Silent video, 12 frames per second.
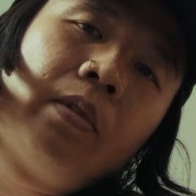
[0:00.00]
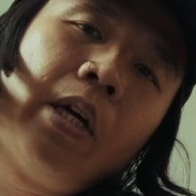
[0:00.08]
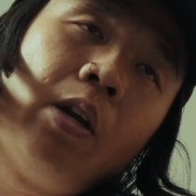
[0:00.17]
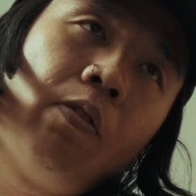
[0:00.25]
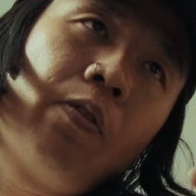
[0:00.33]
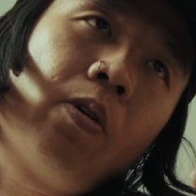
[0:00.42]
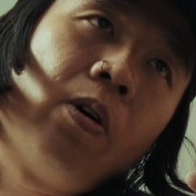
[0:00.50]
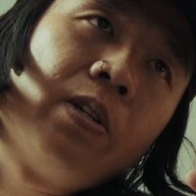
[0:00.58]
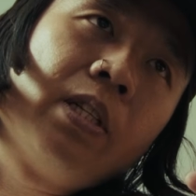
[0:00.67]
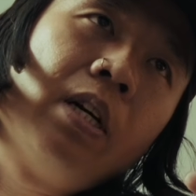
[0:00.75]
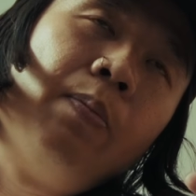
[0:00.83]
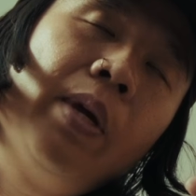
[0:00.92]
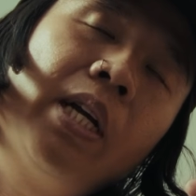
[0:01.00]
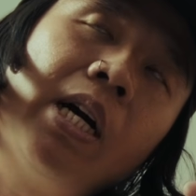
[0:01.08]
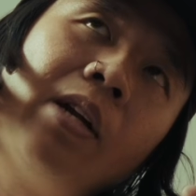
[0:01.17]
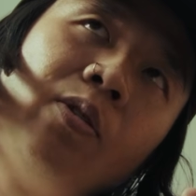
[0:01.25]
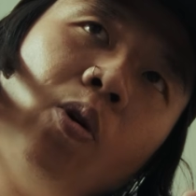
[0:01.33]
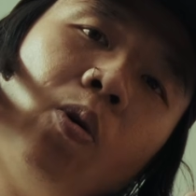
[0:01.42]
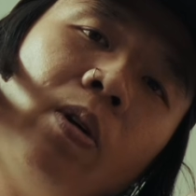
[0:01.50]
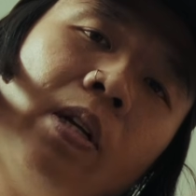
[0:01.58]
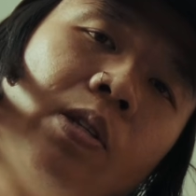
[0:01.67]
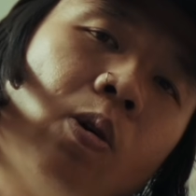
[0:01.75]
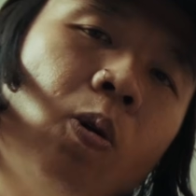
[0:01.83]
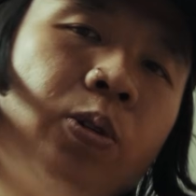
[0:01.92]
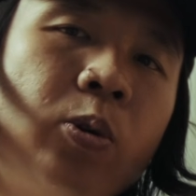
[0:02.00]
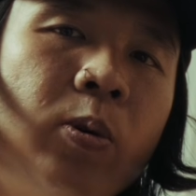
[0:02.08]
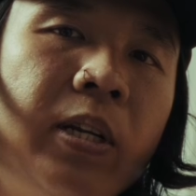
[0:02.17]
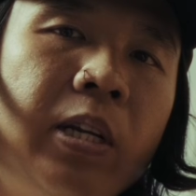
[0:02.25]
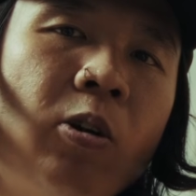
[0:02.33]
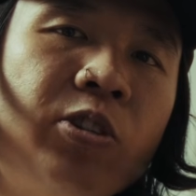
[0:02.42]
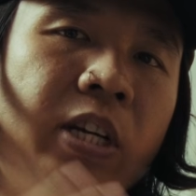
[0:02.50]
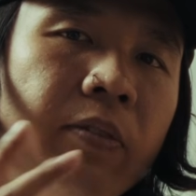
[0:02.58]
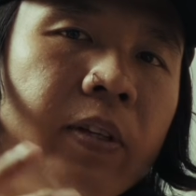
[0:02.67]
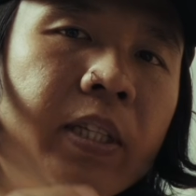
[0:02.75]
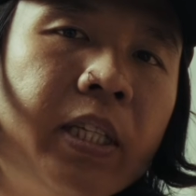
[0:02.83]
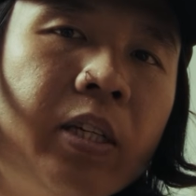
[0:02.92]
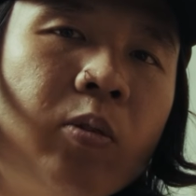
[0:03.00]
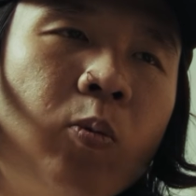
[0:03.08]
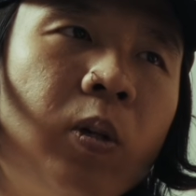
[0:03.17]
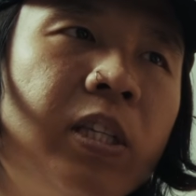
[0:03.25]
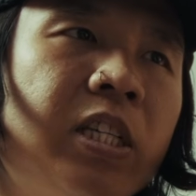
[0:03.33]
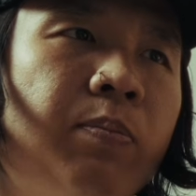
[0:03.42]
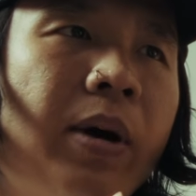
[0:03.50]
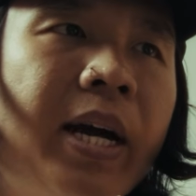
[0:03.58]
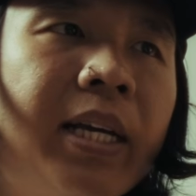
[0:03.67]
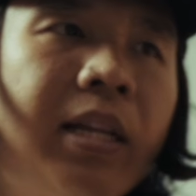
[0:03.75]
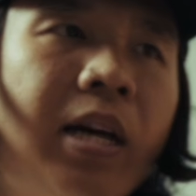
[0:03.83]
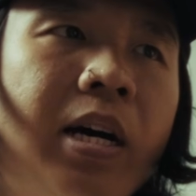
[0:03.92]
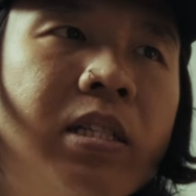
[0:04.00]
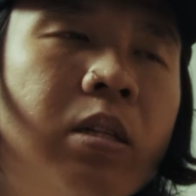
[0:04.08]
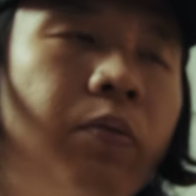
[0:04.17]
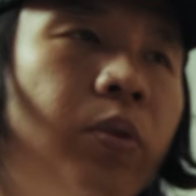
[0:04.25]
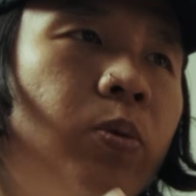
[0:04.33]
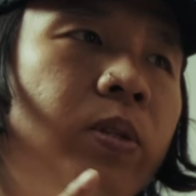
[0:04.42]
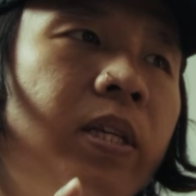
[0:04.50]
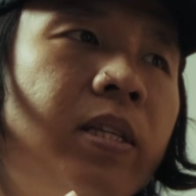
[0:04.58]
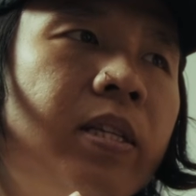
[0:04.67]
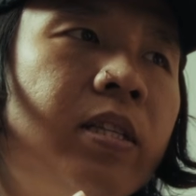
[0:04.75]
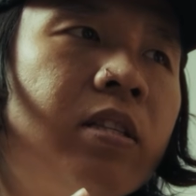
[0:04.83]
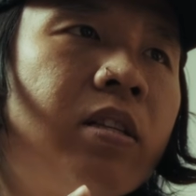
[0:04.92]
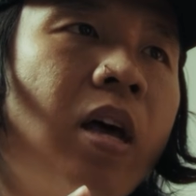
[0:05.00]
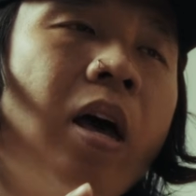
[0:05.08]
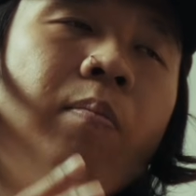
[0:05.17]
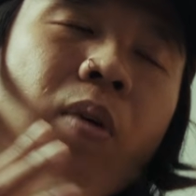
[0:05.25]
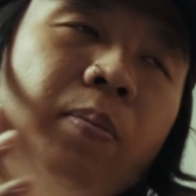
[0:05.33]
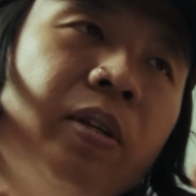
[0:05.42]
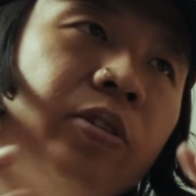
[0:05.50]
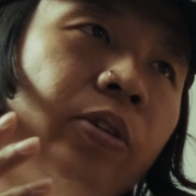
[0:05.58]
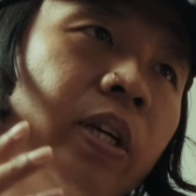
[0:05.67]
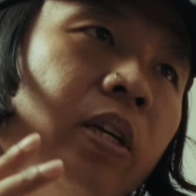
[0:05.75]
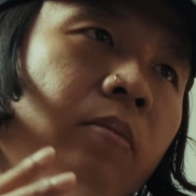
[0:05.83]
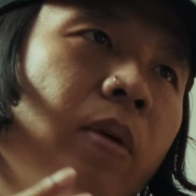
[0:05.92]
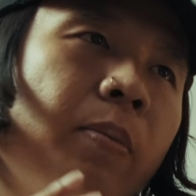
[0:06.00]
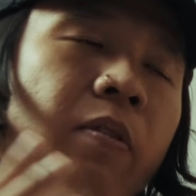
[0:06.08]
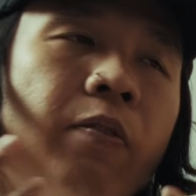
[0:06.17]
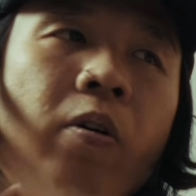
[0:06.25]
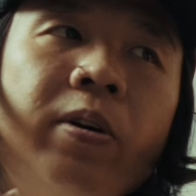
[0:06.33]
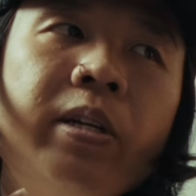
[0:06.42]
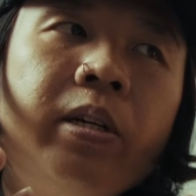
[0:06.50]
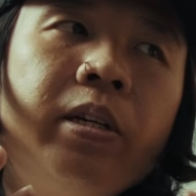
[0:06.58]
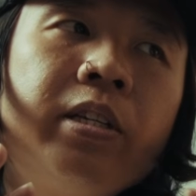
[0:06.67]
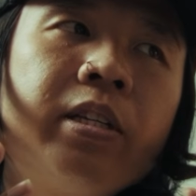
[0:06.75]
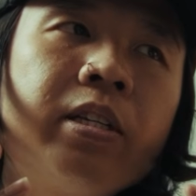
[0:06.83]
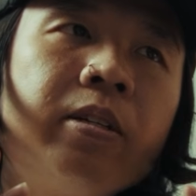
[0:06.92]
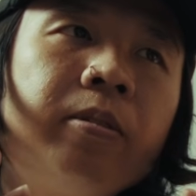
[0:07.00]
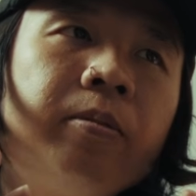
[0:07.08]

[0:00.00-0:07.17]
And of course, a big unknown is also the longevity. Will this bike last a few seasons, maybe 3, maybe 4 years?